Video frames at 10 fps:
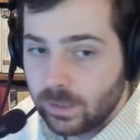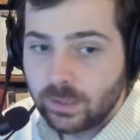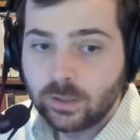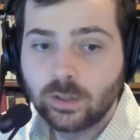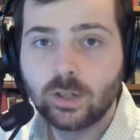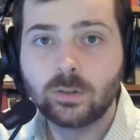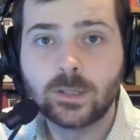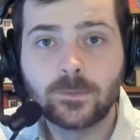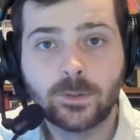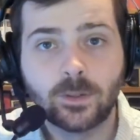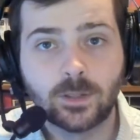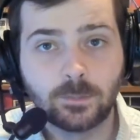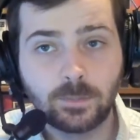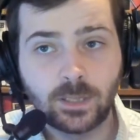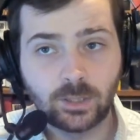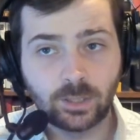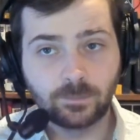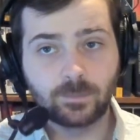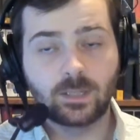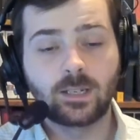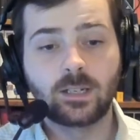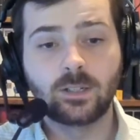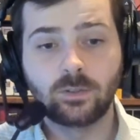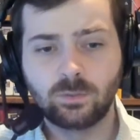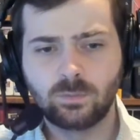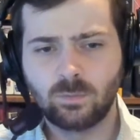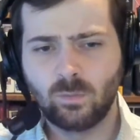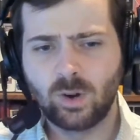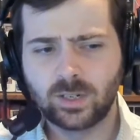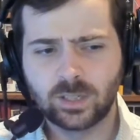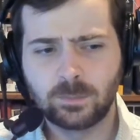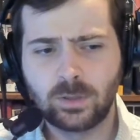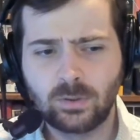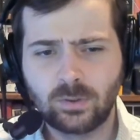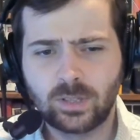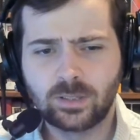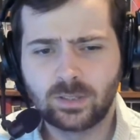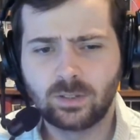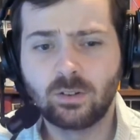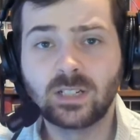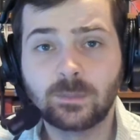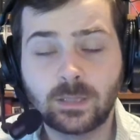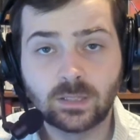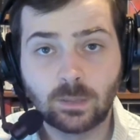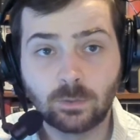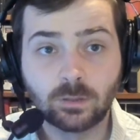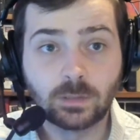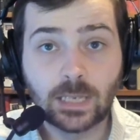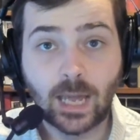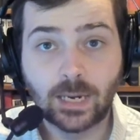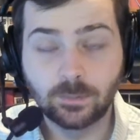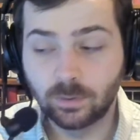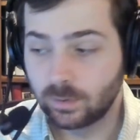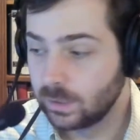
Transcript: to go if you're on a budget and you want a computer that's going to be somewhat reliable.